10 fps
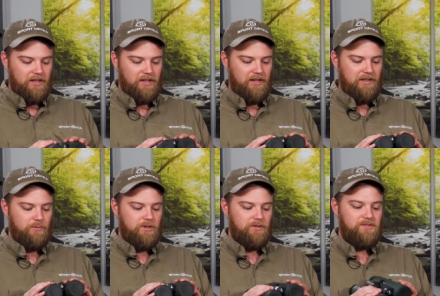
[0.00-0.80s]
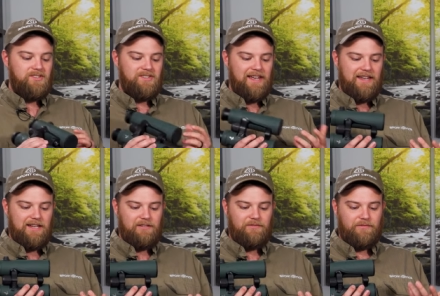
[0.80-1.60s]
uh, it will
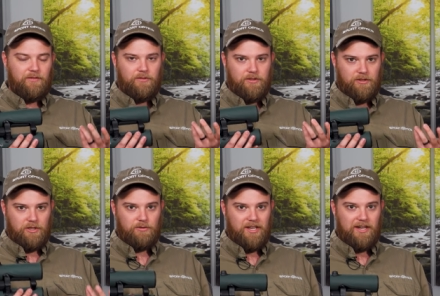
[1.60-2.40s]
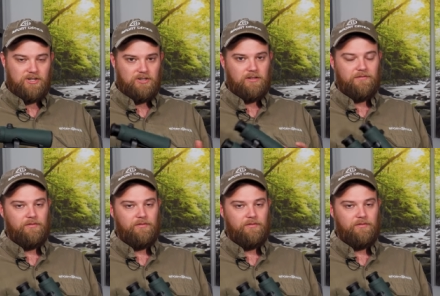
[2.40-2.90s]
save the location